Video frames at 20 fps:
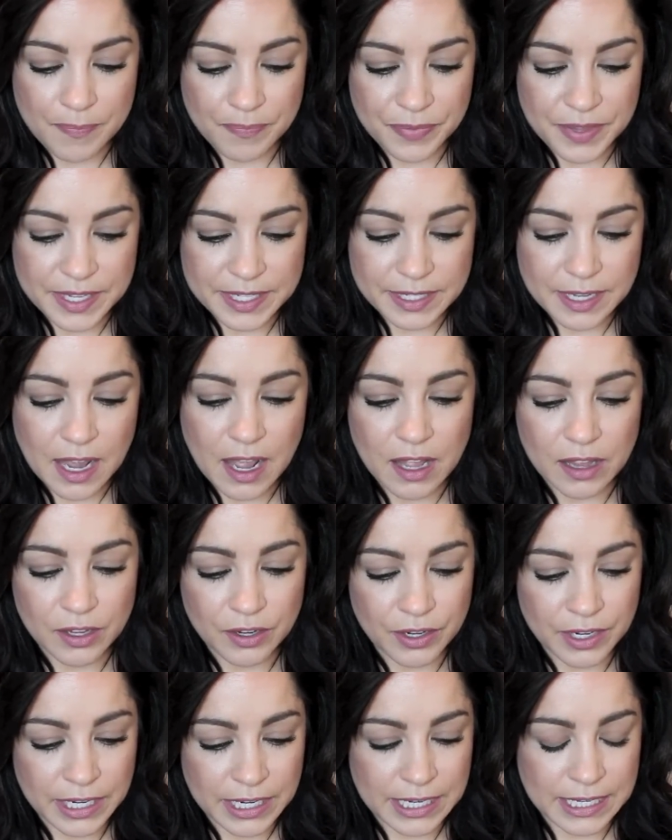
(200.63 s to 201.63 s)
This
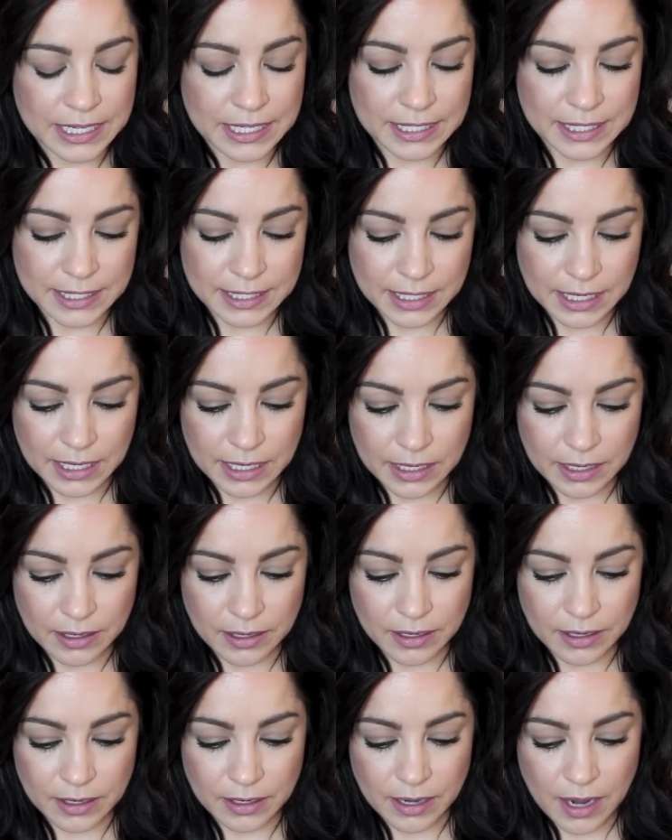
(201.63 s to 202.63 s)
color is
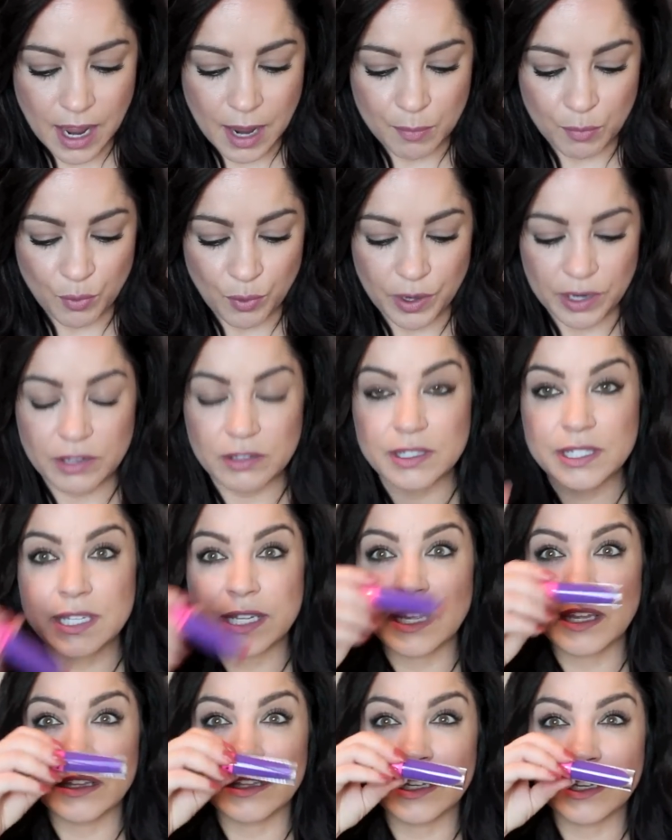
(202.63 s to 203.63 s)
in
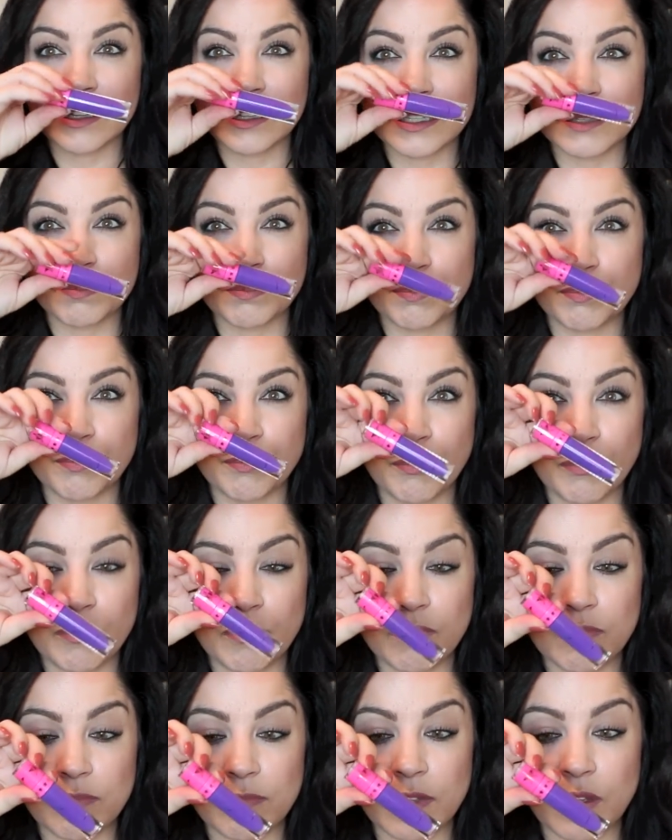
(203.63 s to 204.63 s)
Unrealty, and look at this
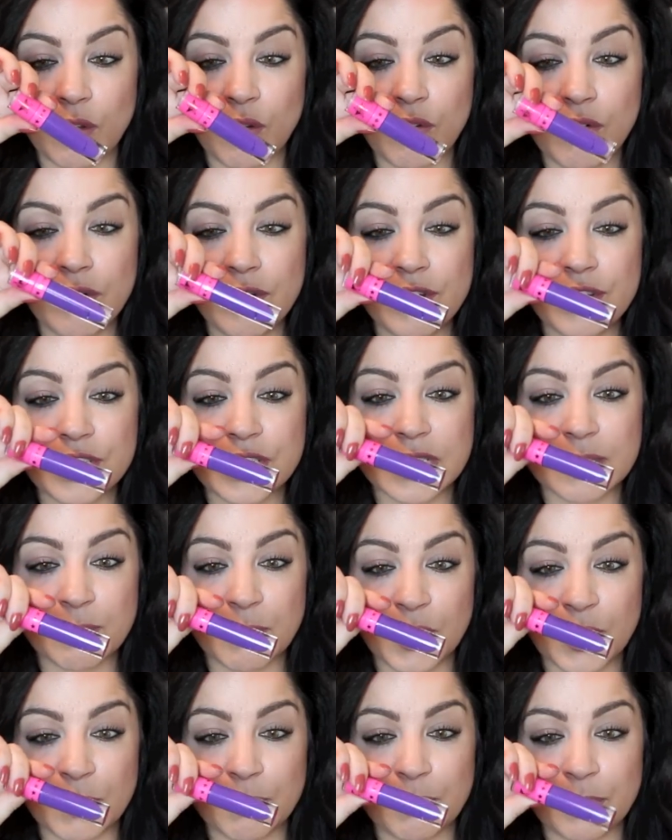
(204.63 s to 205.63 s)
gorgeous
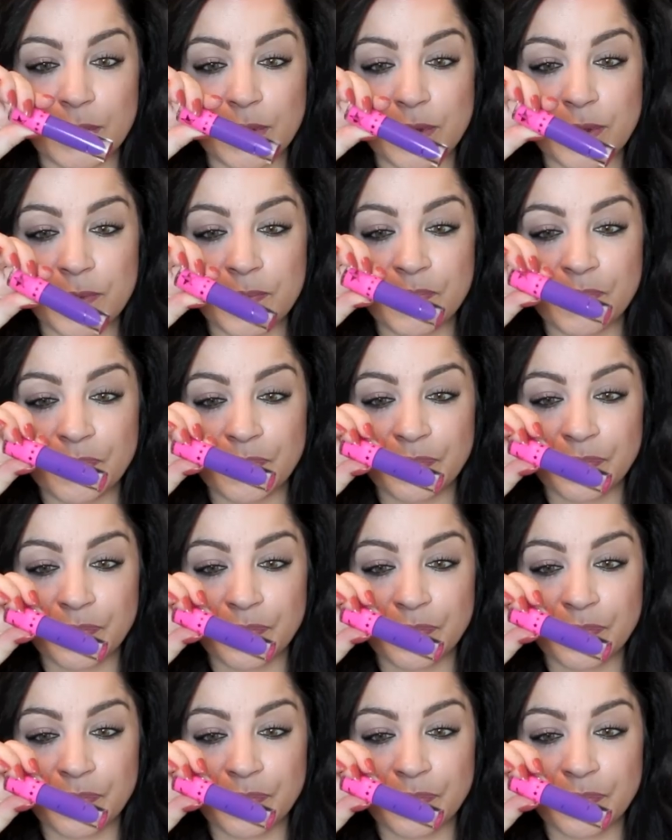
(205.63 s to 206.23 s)
purple.